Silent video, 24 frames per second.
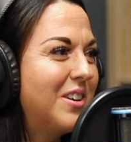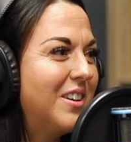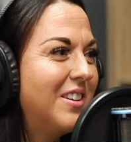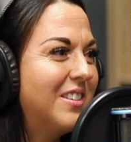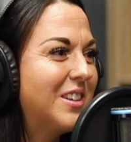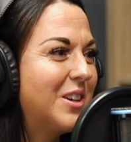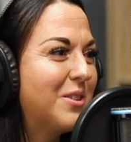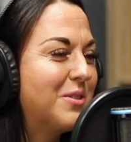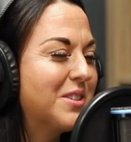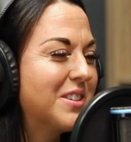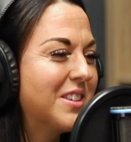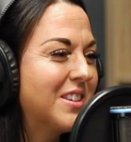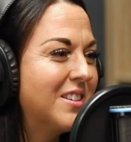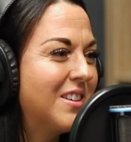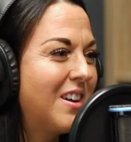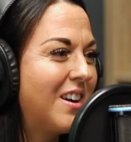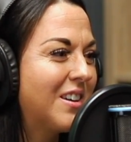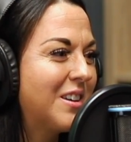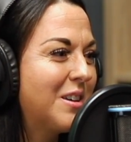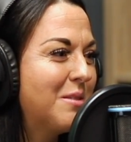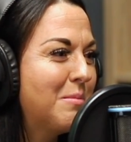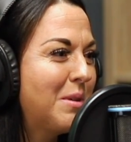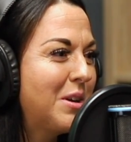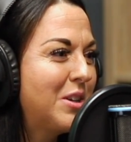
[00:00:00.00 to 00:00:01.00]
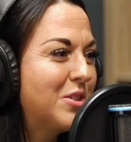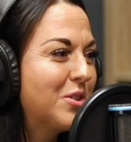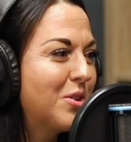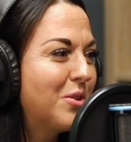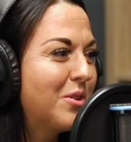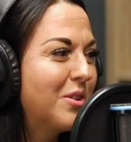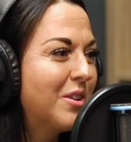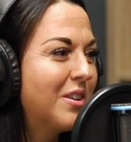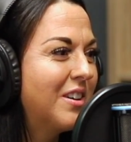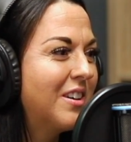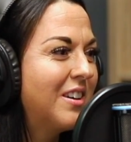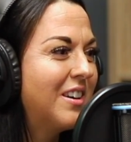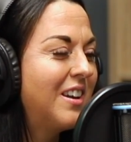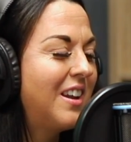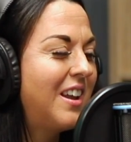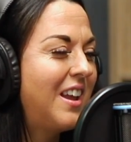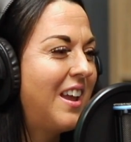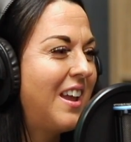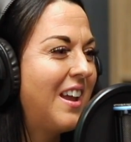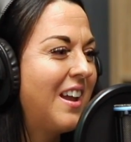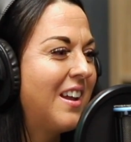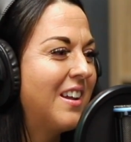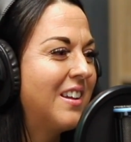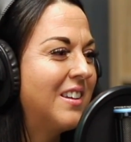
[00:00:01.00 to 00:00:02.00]
there was a knock at my door,
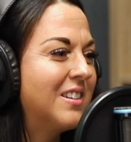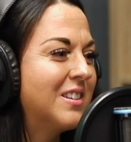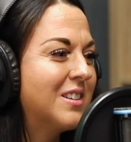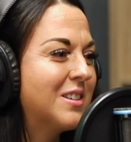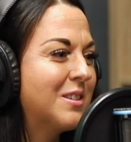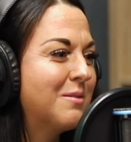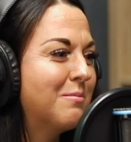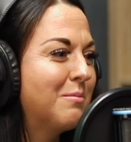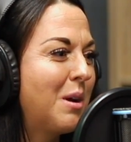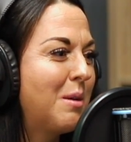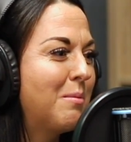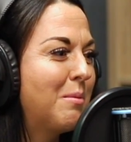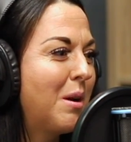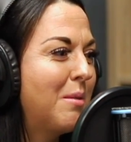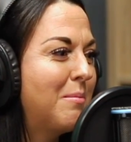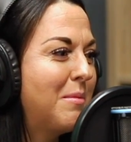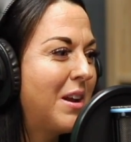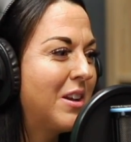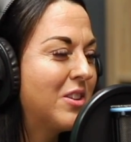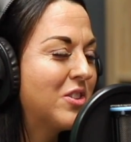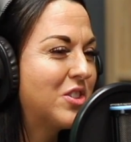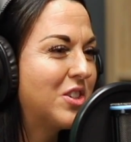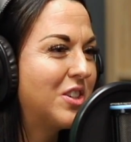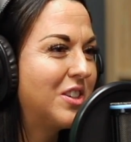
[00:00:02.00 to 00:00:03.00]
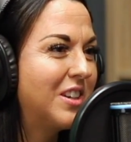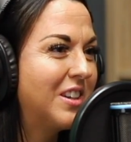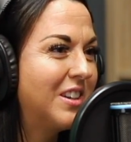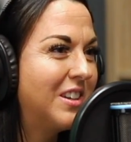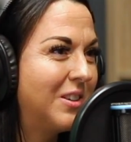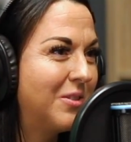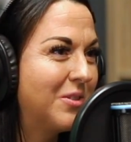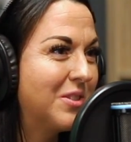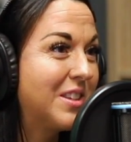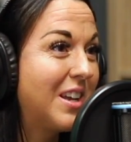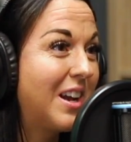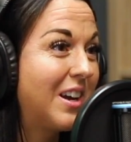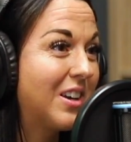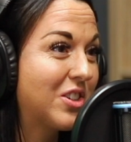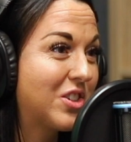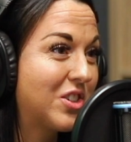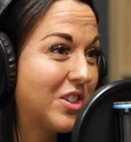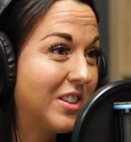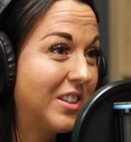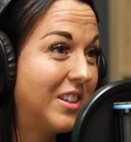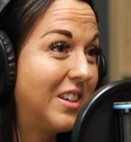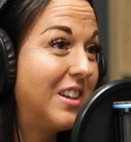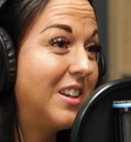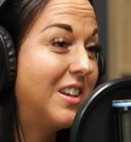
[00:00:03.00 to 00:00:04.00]
and my mom answered it, and it was
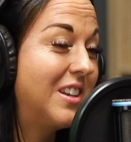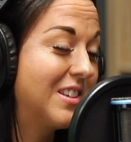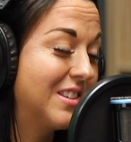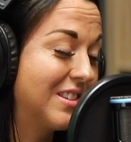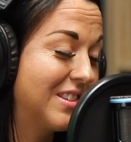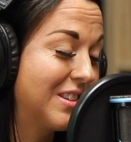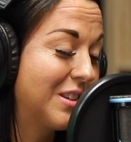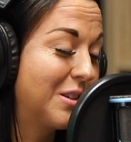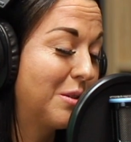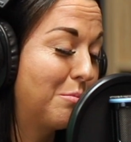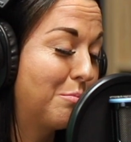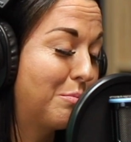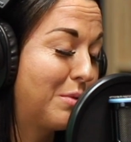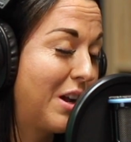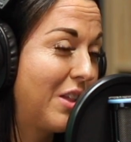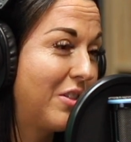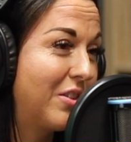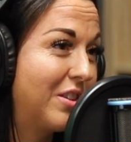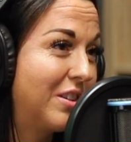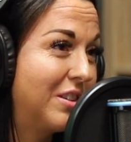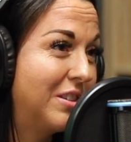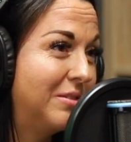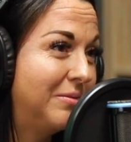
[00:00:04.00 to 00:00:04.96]
actually his little brother.